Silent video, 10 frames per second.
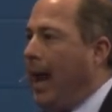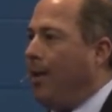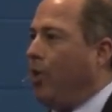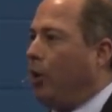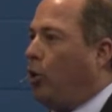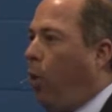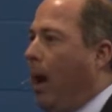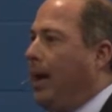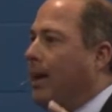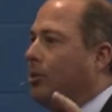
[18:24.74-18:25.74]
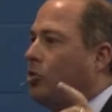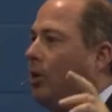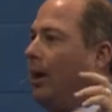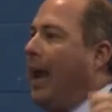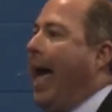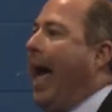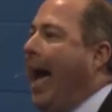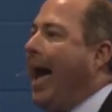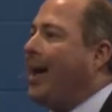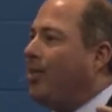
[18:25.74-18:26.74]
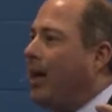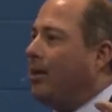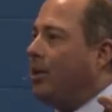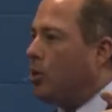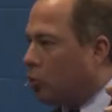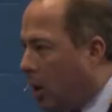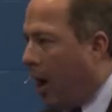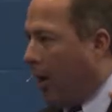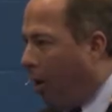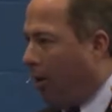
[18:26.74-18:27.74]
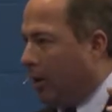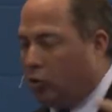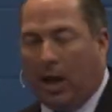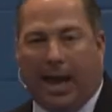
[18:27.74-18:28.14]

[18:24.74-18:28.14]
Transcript: And the greatest lie that this con artist